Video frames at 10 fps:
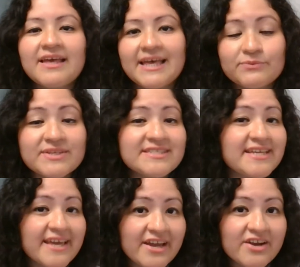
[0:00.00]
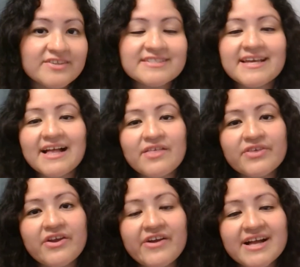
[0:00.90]
NYC Care is a
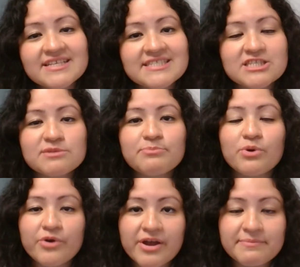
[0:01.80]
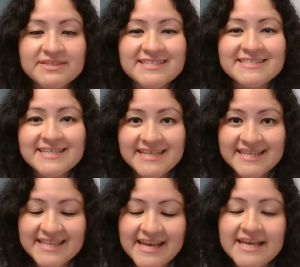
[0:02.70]
healthcare access program in the
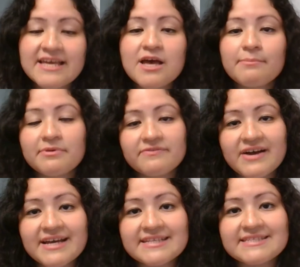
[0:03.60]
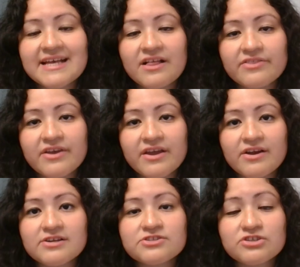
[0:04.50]
city that provides
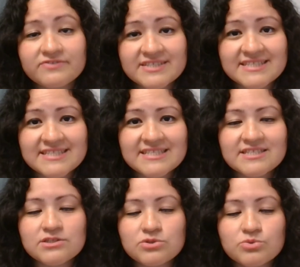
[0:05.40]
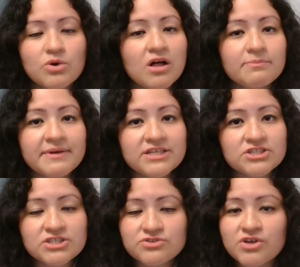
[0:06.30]
healthcare services to all
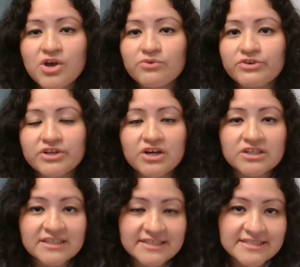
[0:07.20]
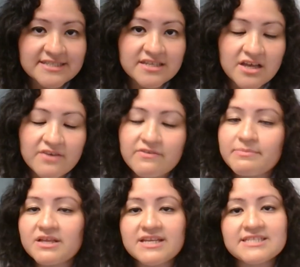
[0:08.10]
patients regardless of
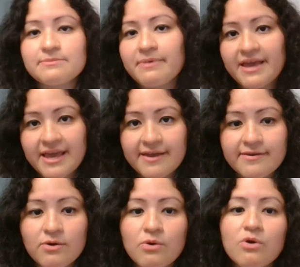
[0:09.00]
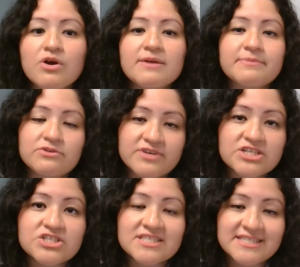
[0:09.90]
ability to pay or
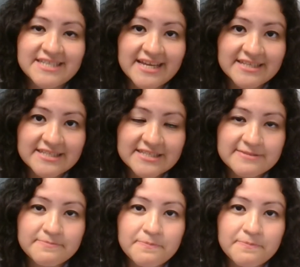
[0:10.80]
immigration status.